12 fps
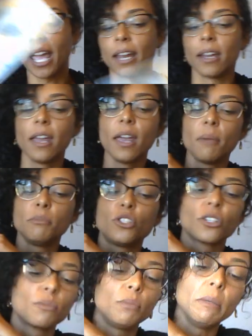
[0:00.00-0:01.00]
and
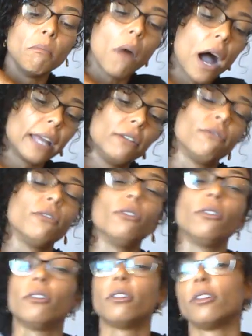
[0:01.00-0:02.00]
just be
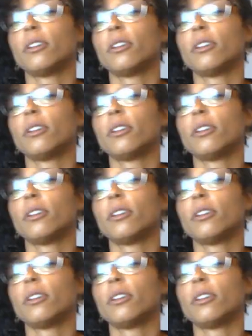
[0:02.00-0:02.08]
mindful.